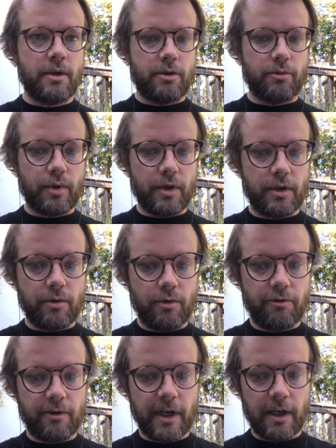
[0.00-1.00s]
We'll create a new
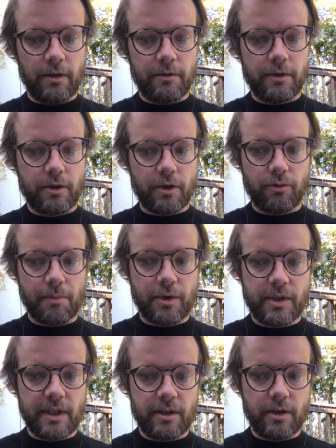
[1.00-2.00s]
file. It's going to
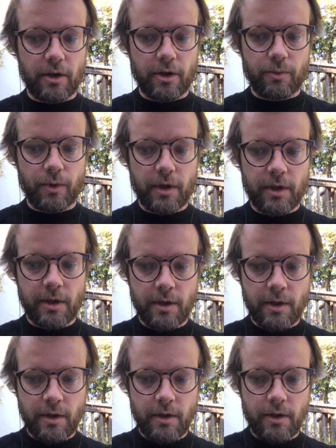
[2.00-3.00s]
represent an artwork.
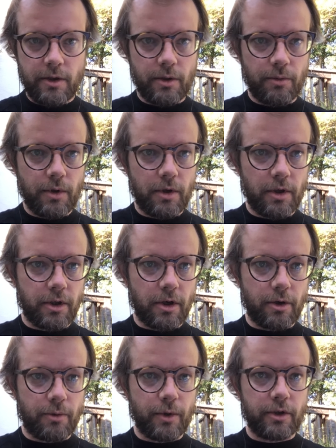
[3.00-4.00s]
So we'll call it
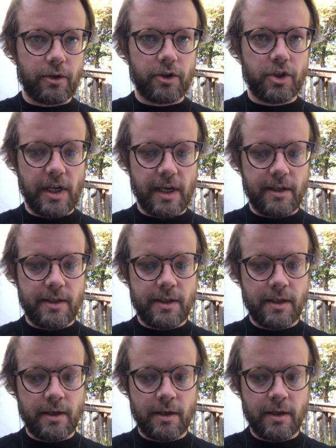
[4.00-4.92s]
artwork.js.